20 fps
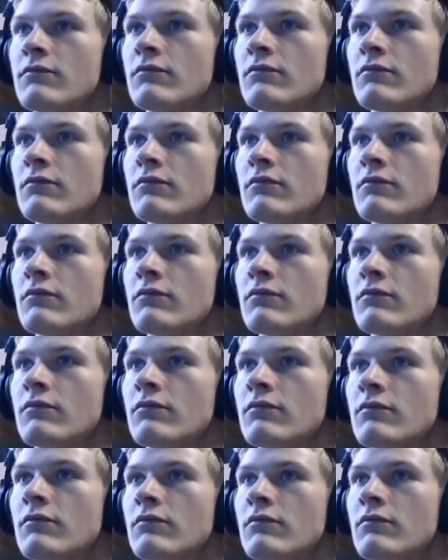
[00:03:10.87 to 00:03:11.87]

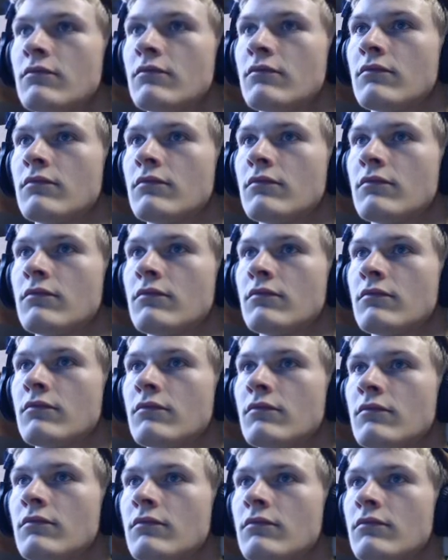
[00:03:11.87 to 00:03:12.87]

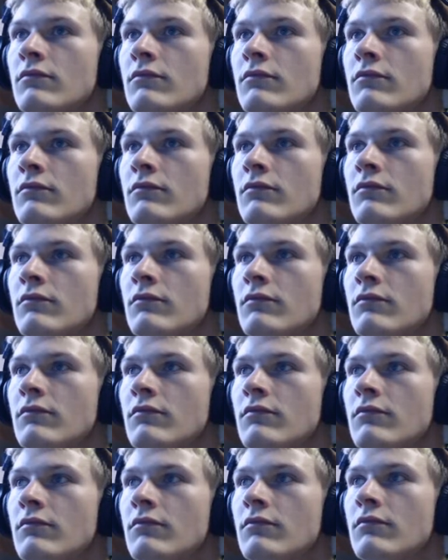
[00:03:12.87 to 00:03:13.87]

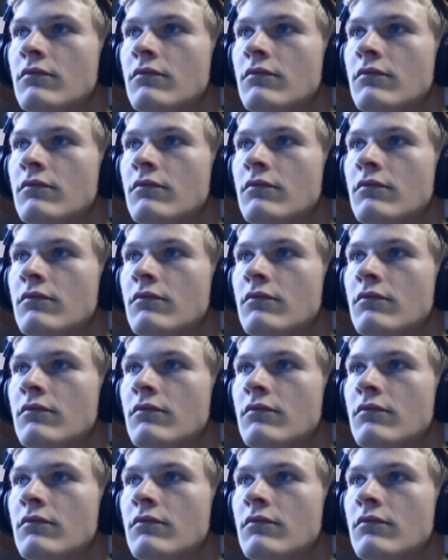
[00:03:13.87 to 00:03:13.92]
(no one is talking)